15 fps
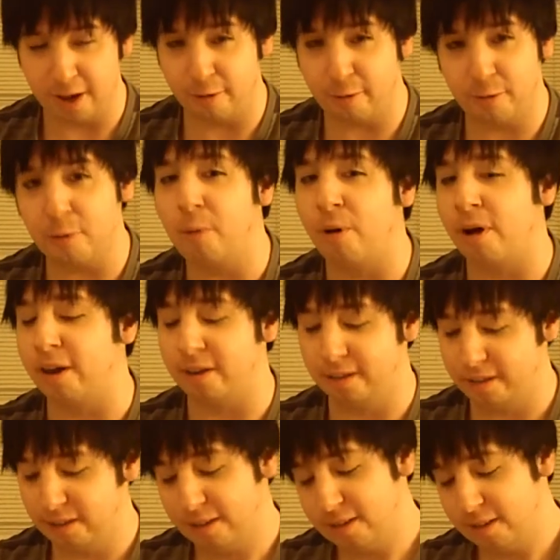I don't know why.
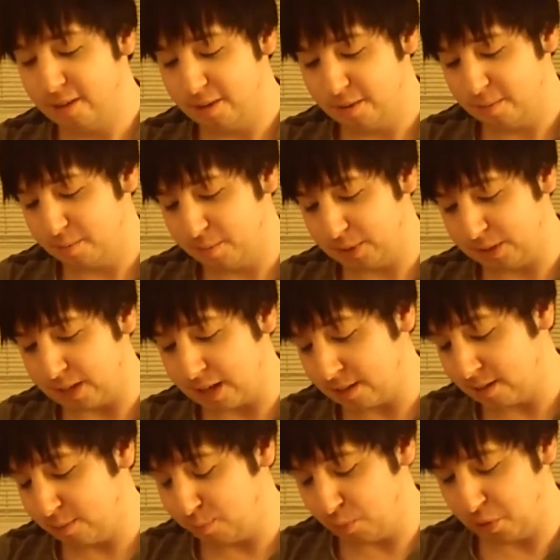But
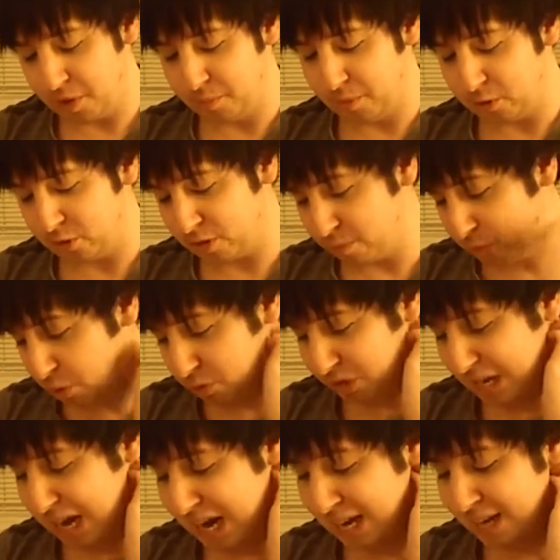that's pretty much the
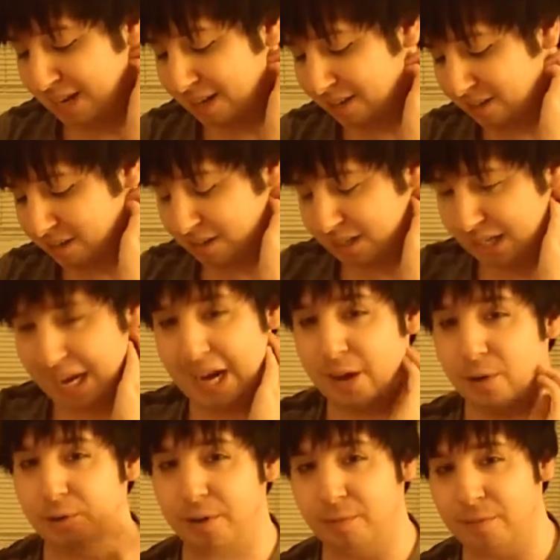most highest
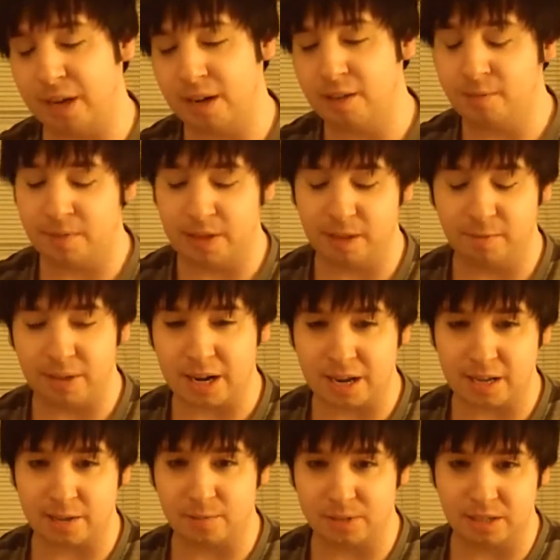count of anything that
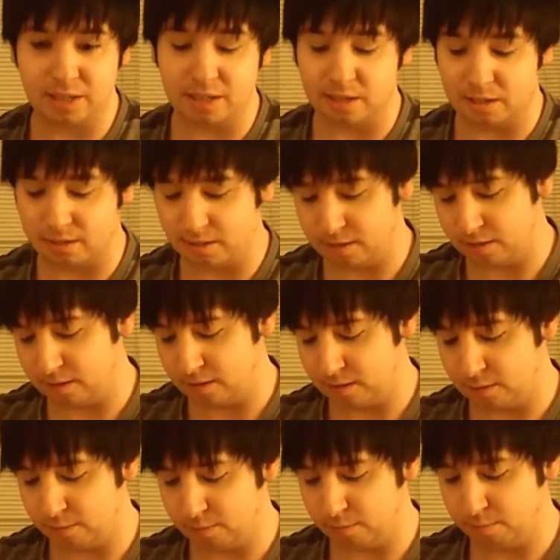I have seen
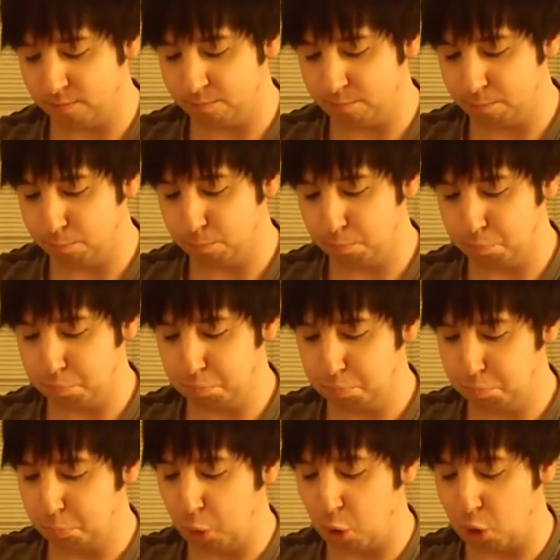in
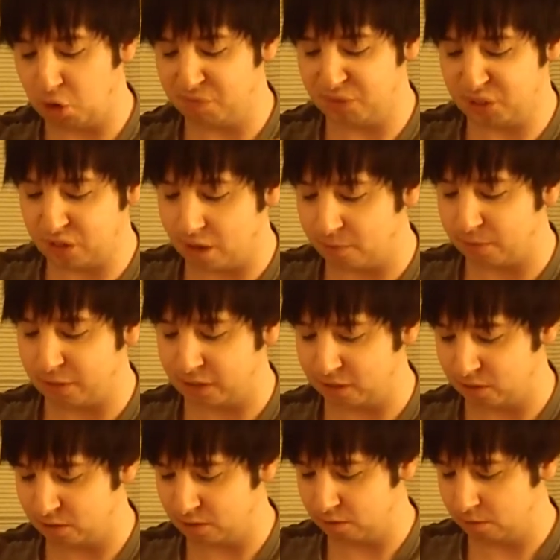all the stuff. Like,
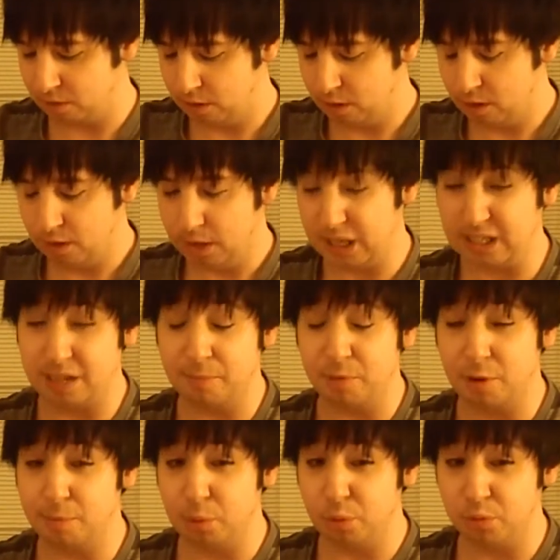it's, except
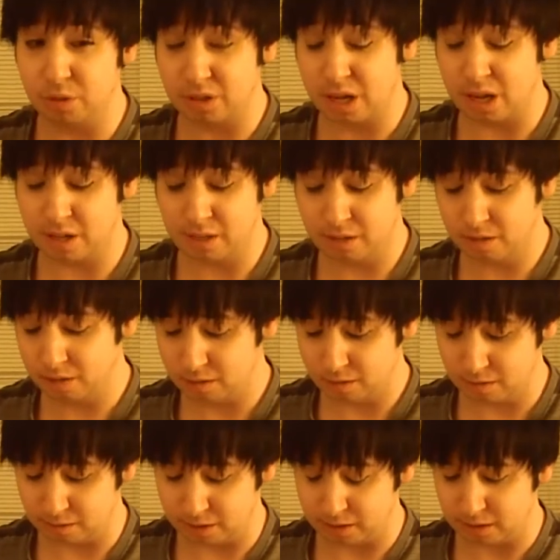for the moon sign,
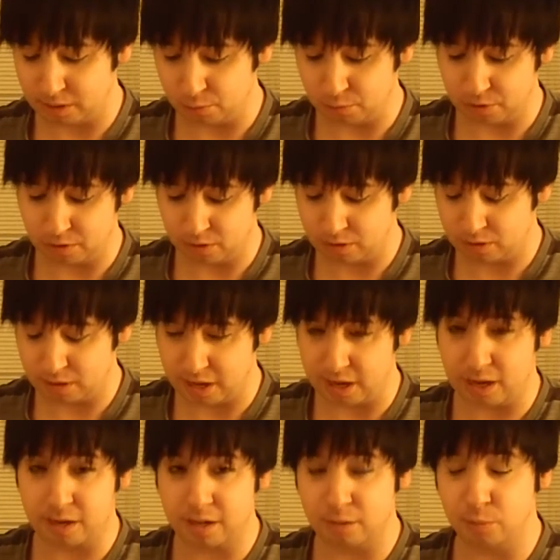like there was, the
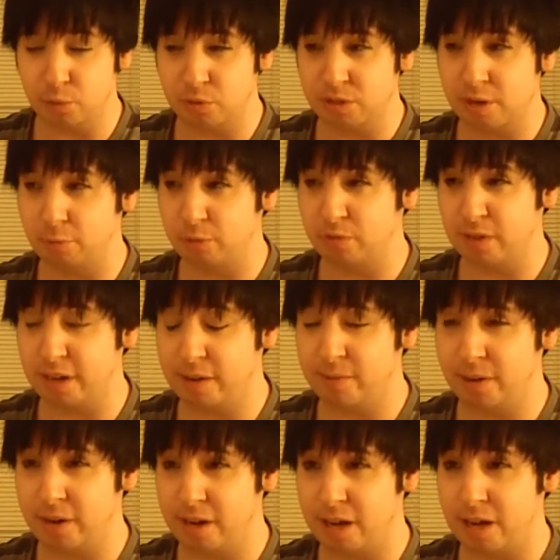Aries moon sign was very,
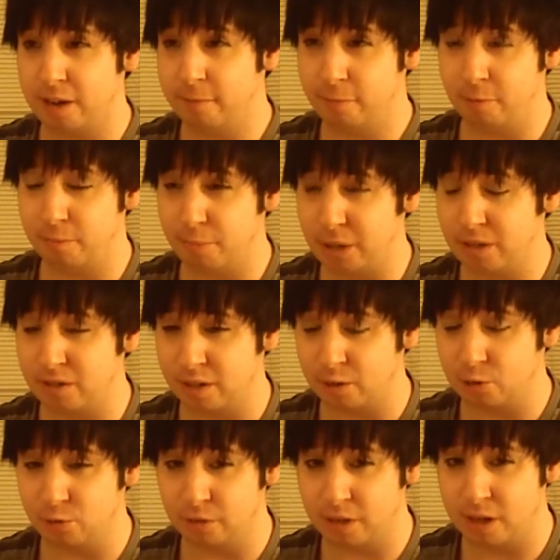very high for
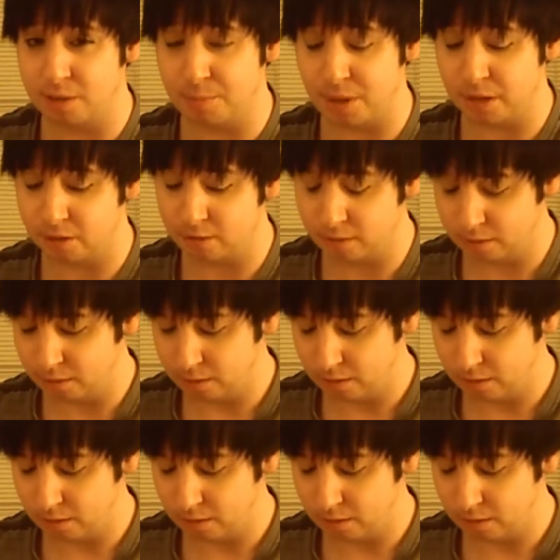bisexual and gay men.